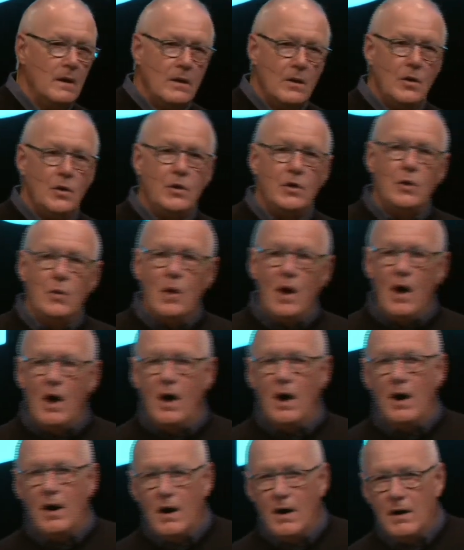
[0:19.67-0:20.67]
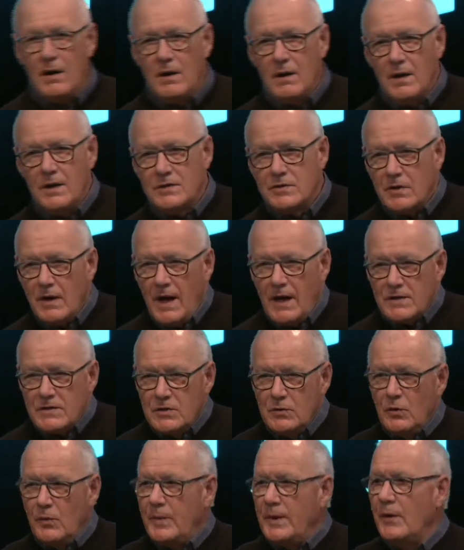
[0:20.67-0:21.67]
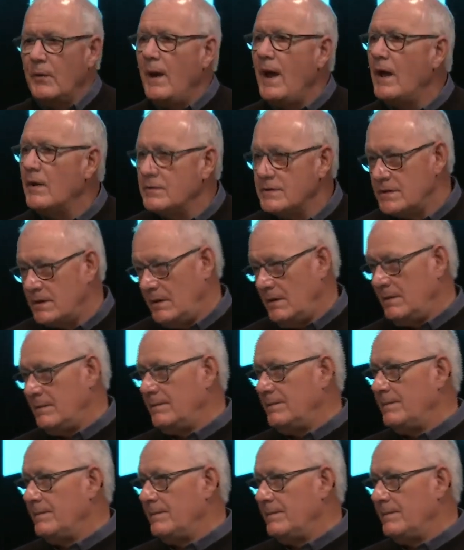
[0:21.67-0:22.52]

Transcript: Who you are attracts who will be around you.